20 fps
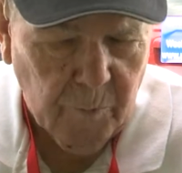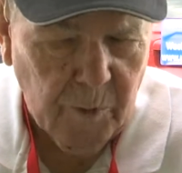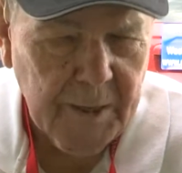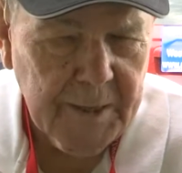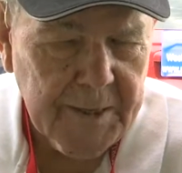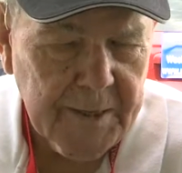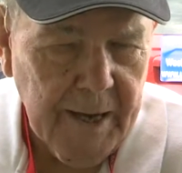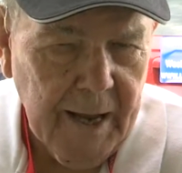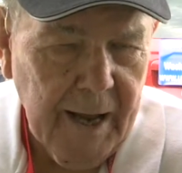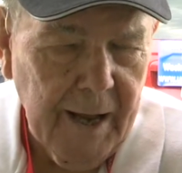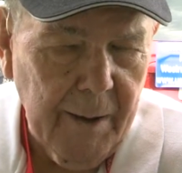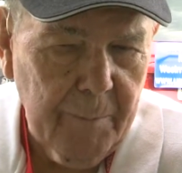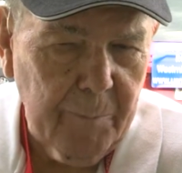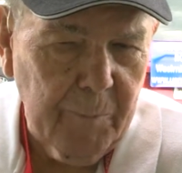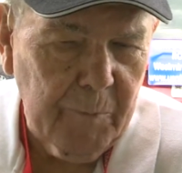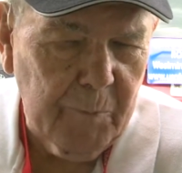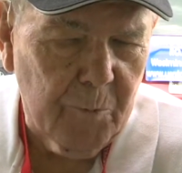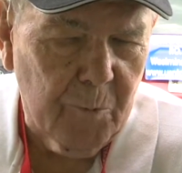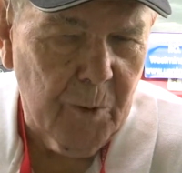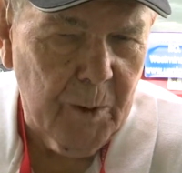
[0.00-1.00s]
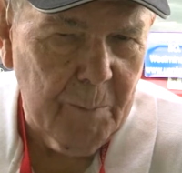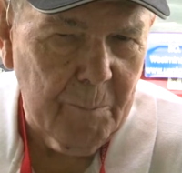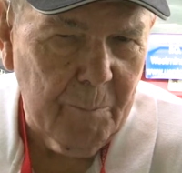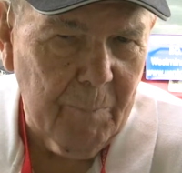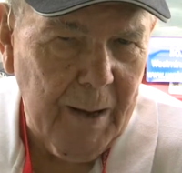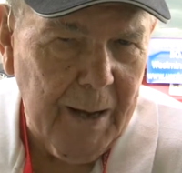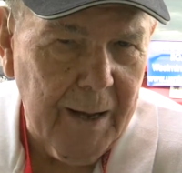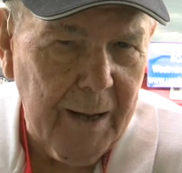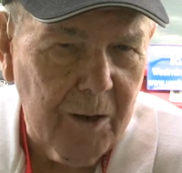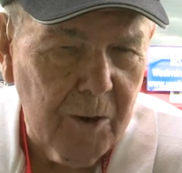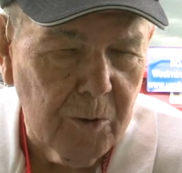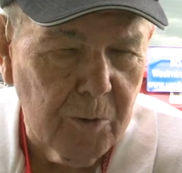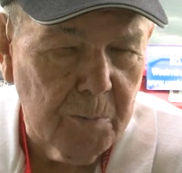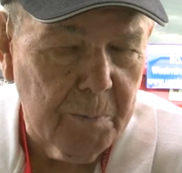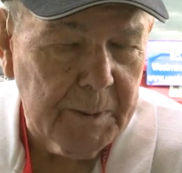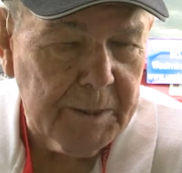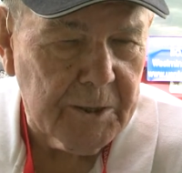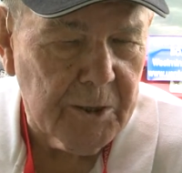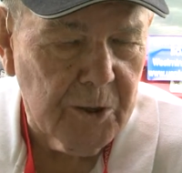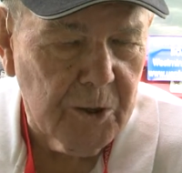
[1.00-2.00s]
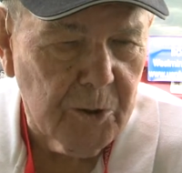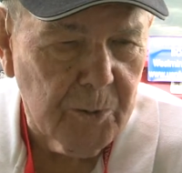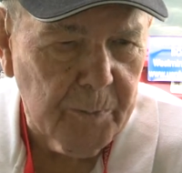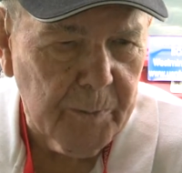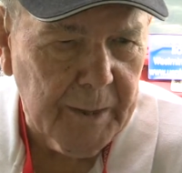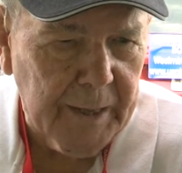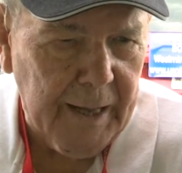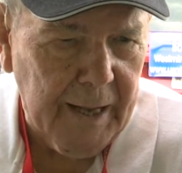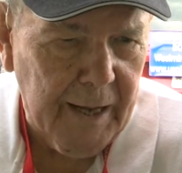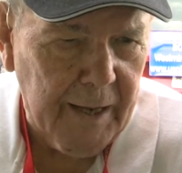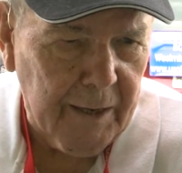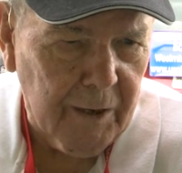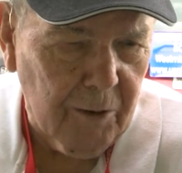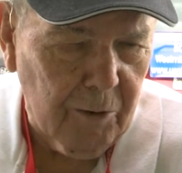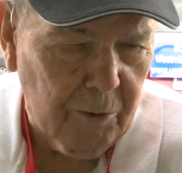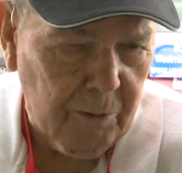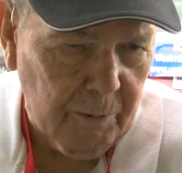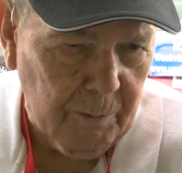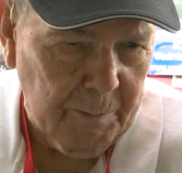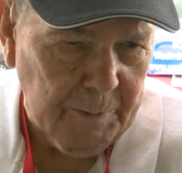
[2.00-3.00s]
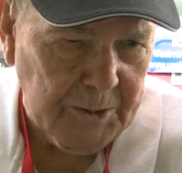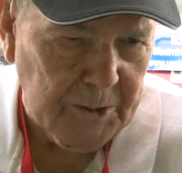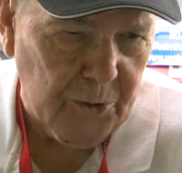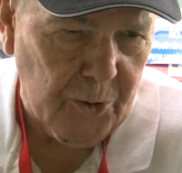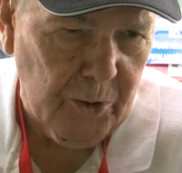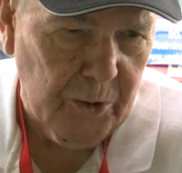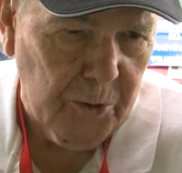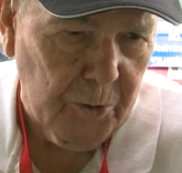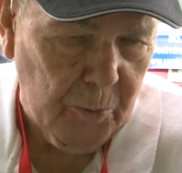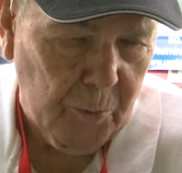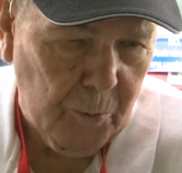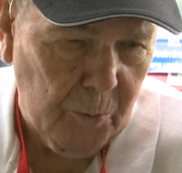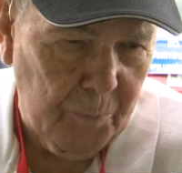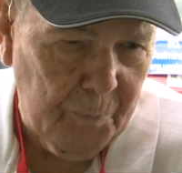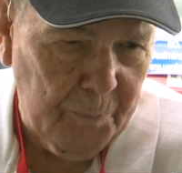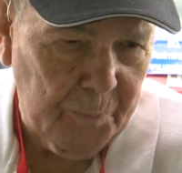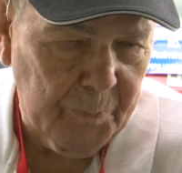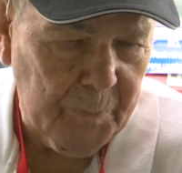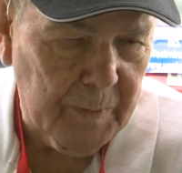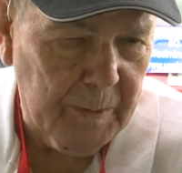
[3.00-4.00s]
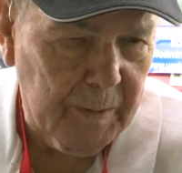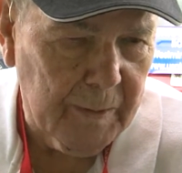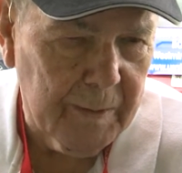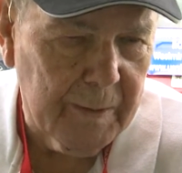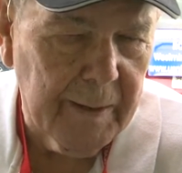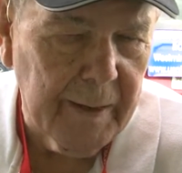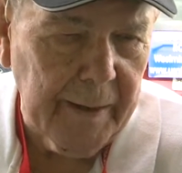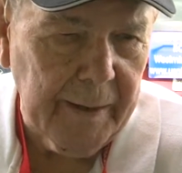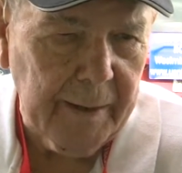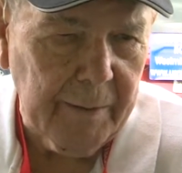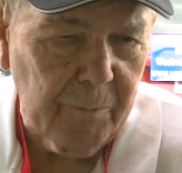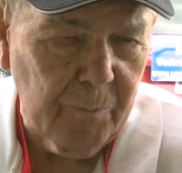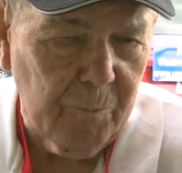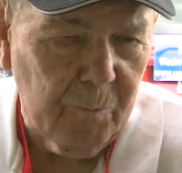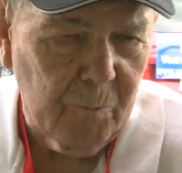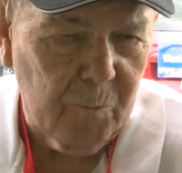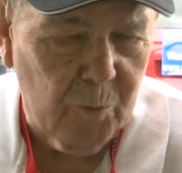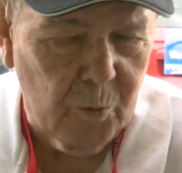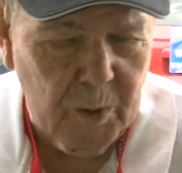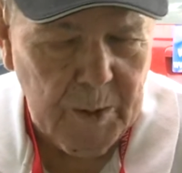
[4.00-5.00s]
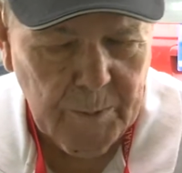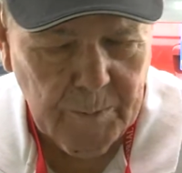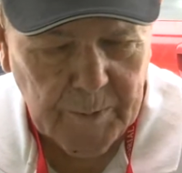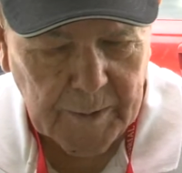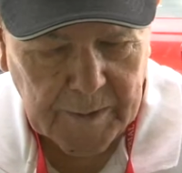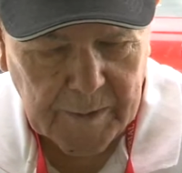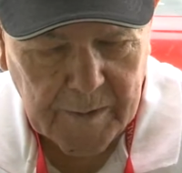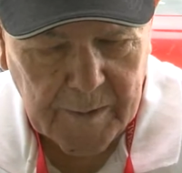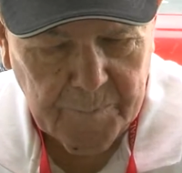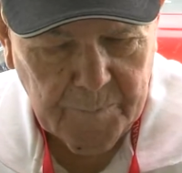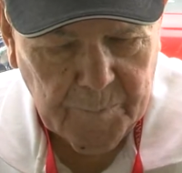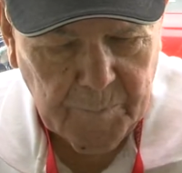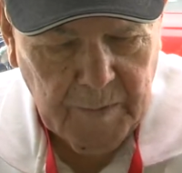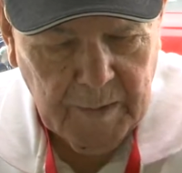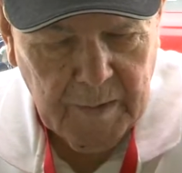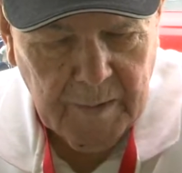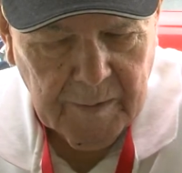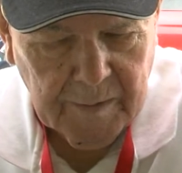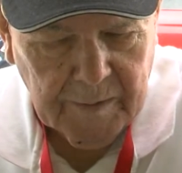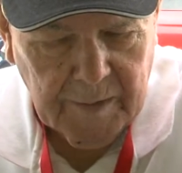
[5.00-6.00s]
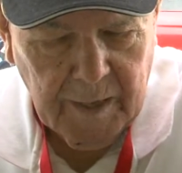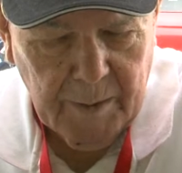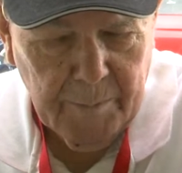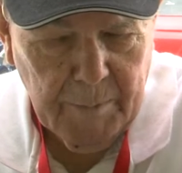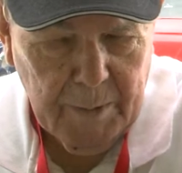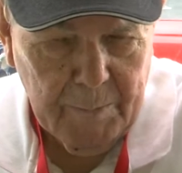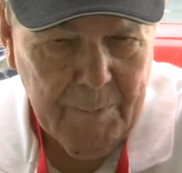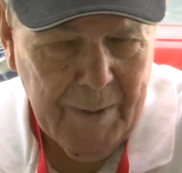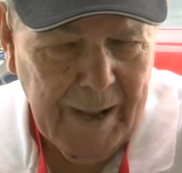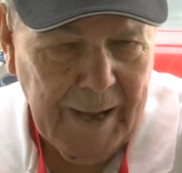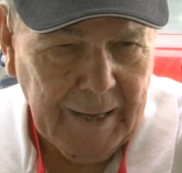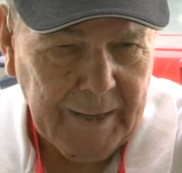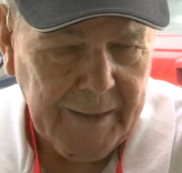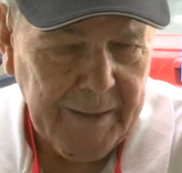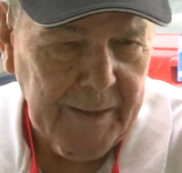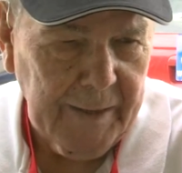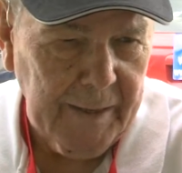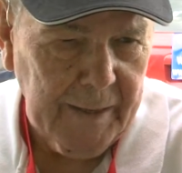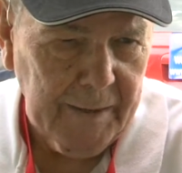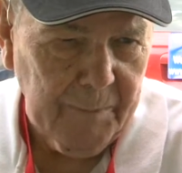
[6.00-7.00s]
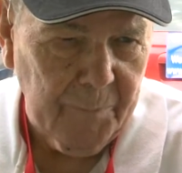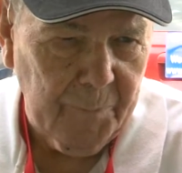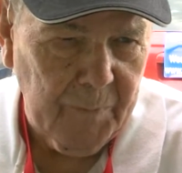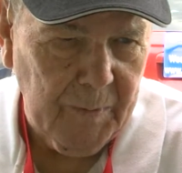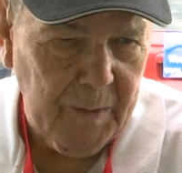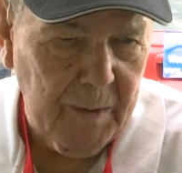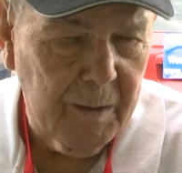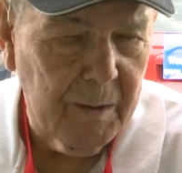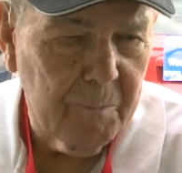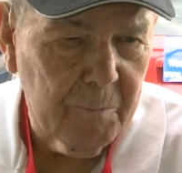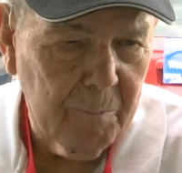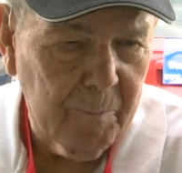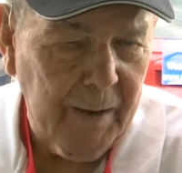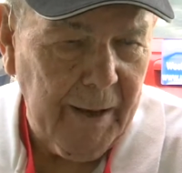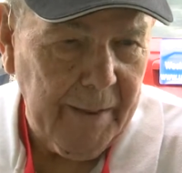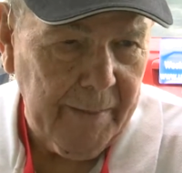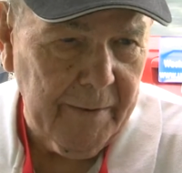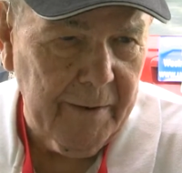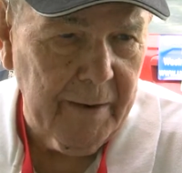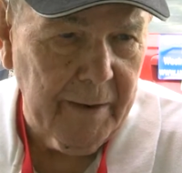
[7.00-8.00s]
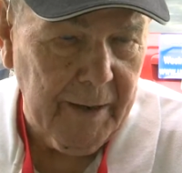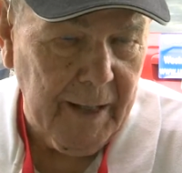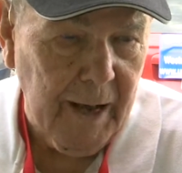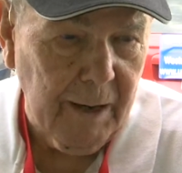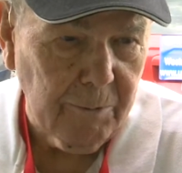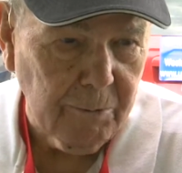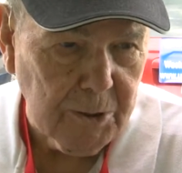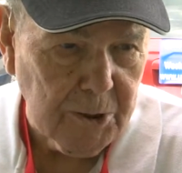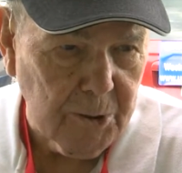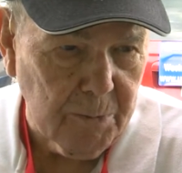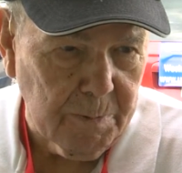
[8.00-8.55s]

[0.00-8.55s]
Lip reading: one time when my whole platoon went out on a patrol, and we were coming back in, by then I was a